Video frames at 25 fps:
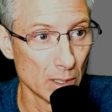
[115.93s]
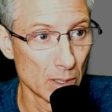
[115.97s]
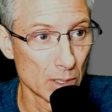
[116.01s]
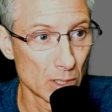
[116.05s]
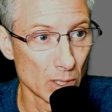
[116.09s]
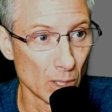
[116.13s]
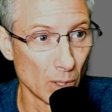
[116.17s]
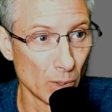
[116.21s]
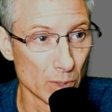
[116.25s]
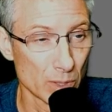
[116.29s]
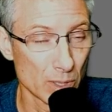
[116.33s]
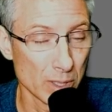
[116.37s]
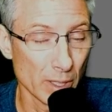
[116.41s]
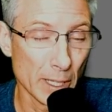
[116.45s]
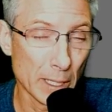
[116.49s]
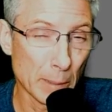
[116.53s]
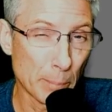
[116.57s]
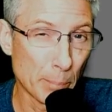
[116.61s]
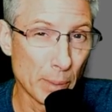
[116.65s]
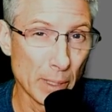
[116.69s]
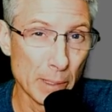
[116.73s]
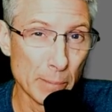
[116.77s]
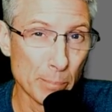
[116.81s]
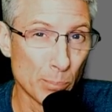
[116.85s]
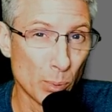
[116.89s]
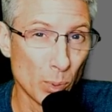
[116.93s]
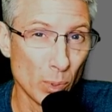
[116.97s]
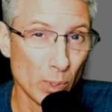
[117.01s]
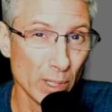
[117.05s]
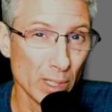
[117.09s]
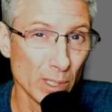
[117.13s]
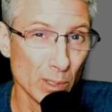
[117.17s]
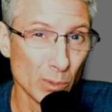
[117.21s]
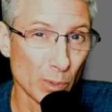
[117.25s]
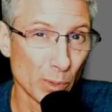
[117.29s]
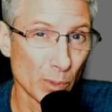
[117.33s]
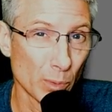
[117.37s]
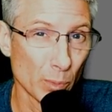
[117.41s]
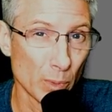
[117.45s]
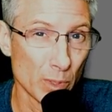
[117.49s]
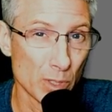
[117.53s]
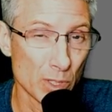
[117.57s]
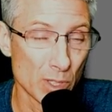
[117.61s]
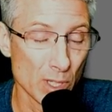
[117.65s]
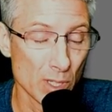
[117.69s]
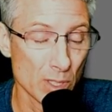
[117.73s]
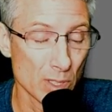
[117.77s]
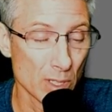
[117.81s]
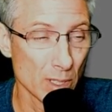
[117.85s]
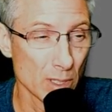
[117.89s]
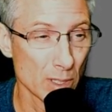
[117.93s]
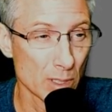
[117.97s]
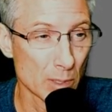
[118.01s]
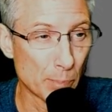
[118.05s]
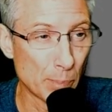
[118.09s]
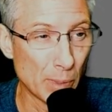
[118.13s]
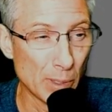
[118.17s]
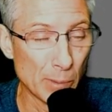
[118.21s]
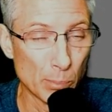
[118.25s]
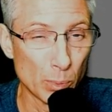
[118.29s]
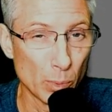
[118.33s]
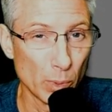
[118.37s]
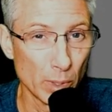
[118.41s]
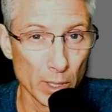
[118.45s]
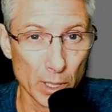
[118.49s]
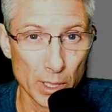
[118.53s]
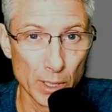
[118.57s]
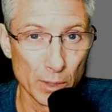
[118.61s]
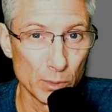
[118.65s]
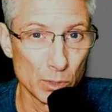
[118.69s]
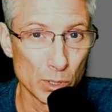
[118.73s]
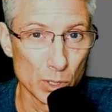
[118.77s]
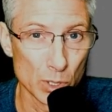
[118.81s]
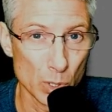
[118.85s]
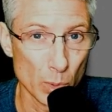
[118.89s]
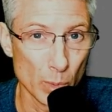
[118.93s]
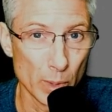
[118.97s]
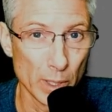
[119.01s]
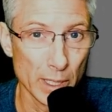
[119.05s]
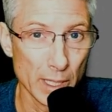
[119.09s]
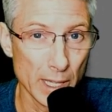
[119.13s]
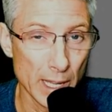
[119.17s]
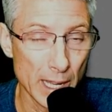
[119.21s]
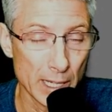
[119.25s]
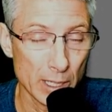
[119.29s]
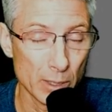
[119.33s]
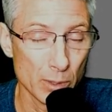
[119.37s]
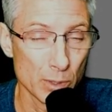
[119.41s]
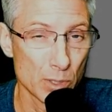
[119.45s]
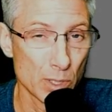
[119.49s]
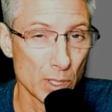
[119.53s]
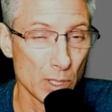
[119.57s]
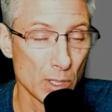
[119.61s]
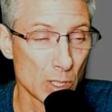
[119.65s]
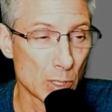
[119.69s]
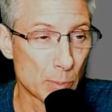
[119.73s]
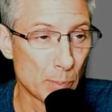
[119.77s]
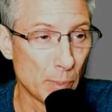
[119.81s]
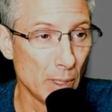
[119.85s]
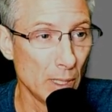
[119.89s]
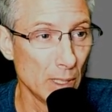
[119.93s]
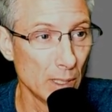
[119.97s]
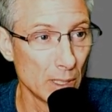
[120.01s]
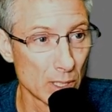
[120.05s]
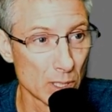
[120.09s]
So it's like pinpoint with resistance. Pinpoint gives you 20 accuracy and speed.